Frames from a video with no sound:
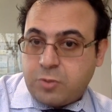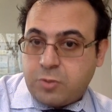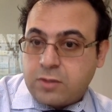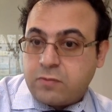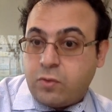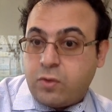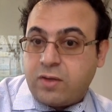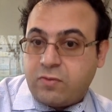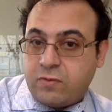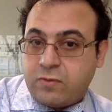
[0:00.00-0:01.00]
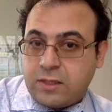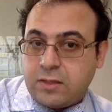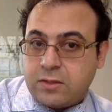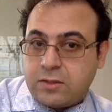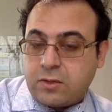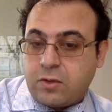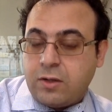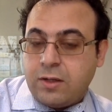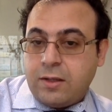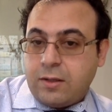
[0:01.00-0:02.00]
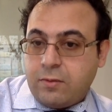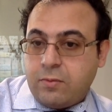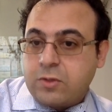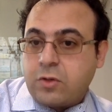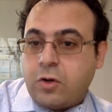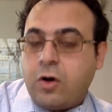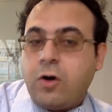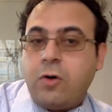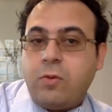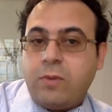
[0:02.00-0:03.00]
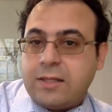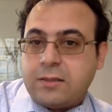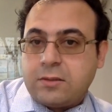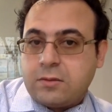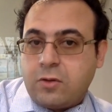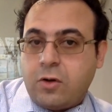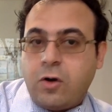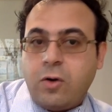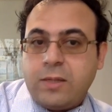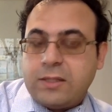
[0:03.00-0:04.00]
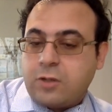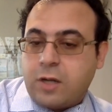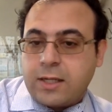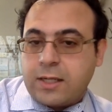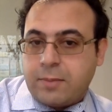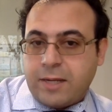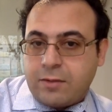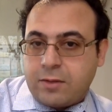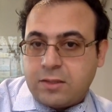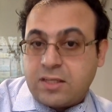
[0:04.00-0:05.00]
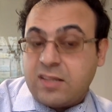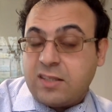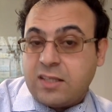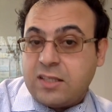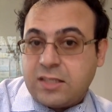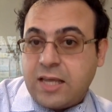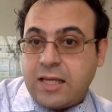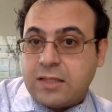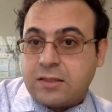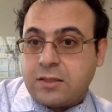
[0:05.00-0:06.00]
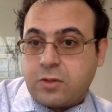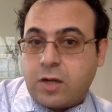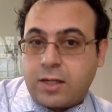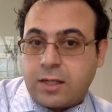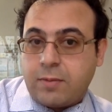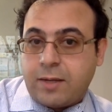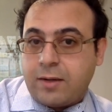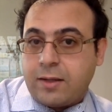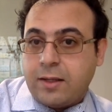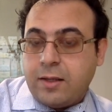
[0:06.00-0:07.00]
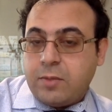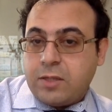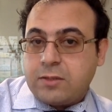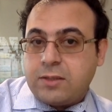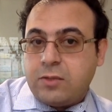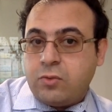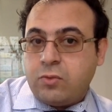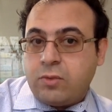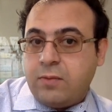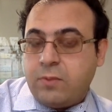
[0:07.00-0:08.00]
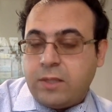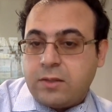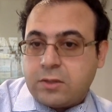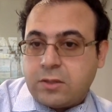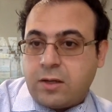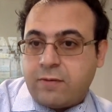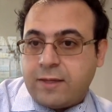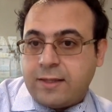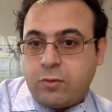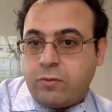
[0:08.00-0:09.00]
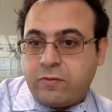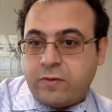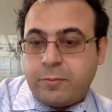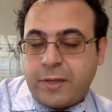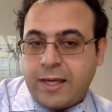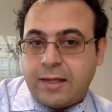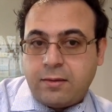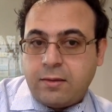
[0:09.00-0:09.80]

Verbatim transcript: parts 40, 50 years ago, uh, was always, always talking about this. And to this day, he's still talking about it because they do really weird stuff and they don't feel pain.